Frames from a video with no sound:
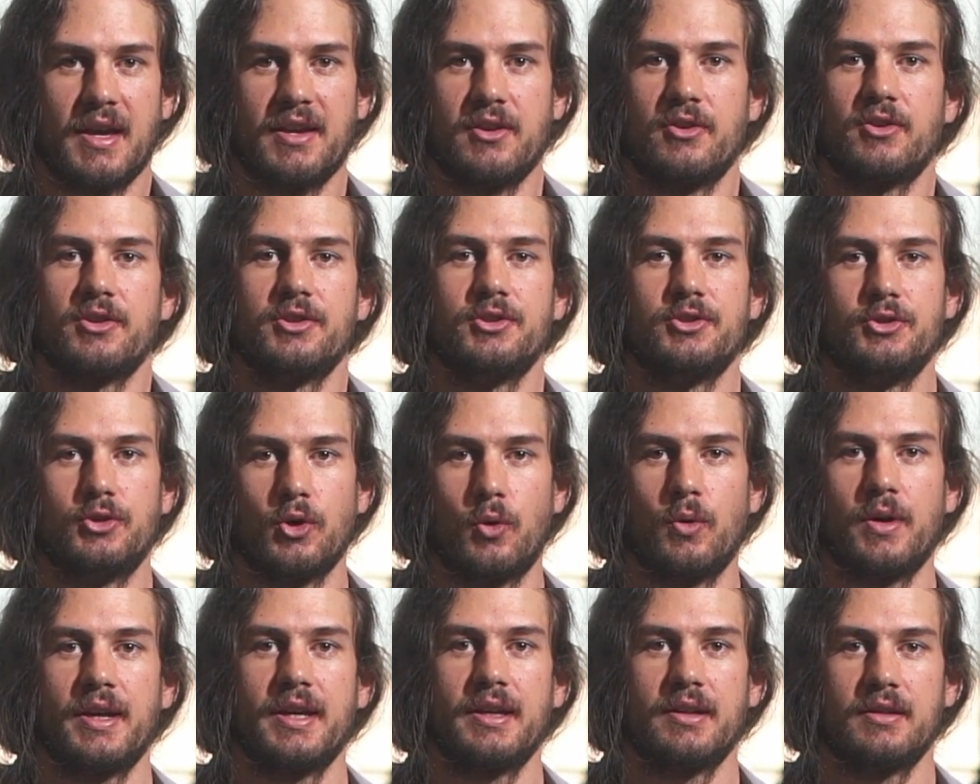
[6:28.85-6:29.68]
that you're
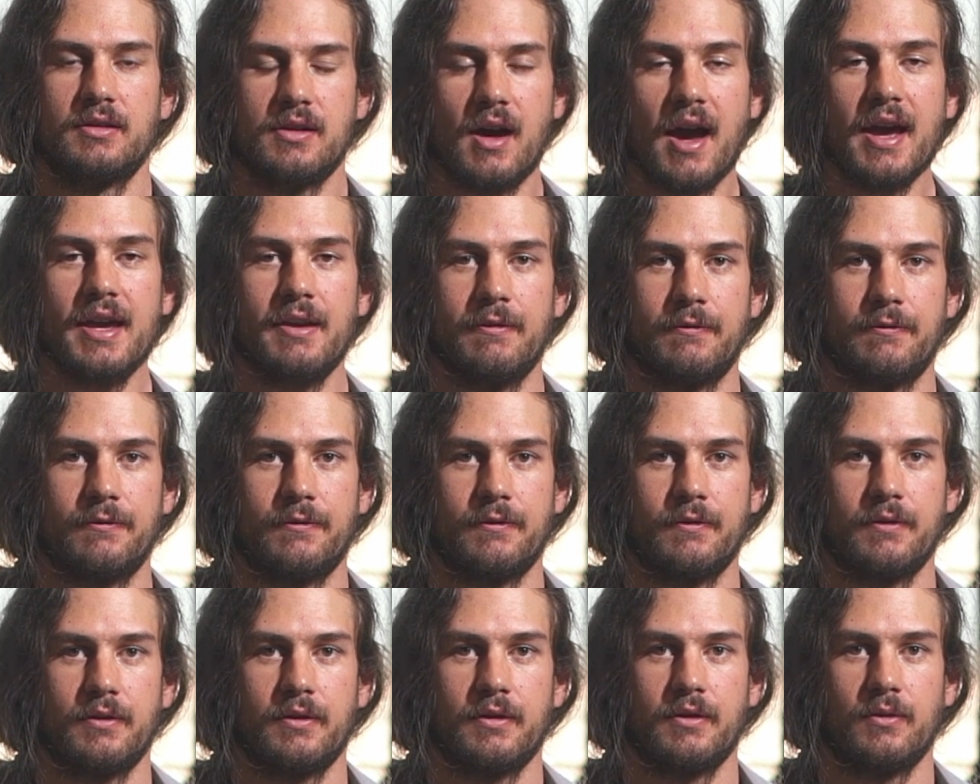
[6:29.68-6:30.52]
enjoying
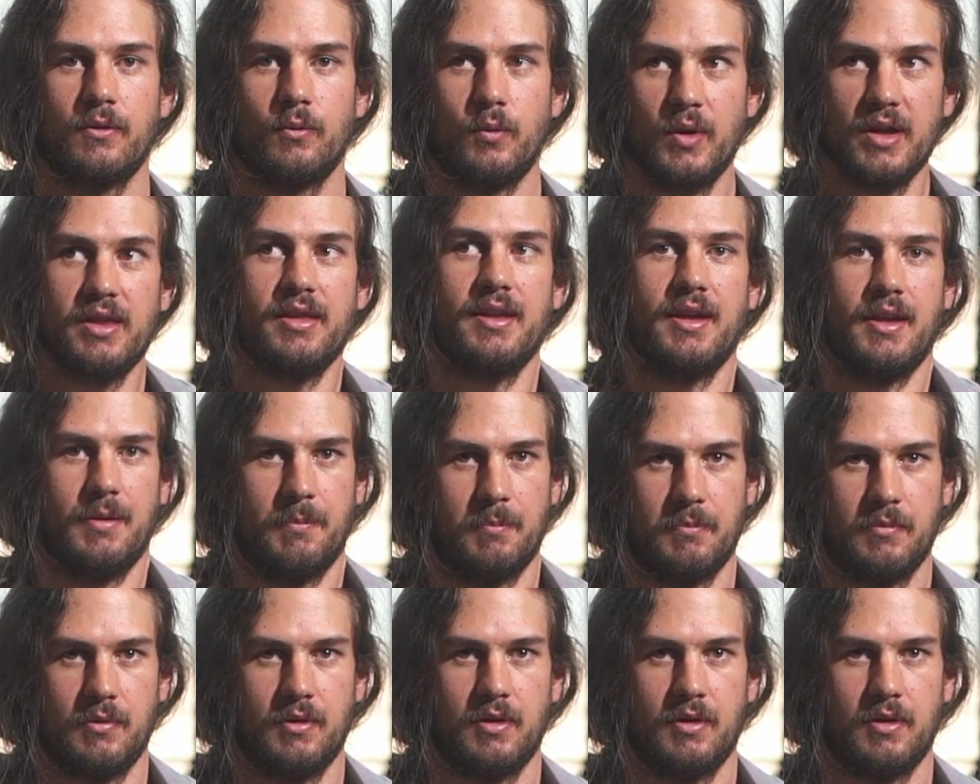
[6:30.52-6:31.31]
life with him.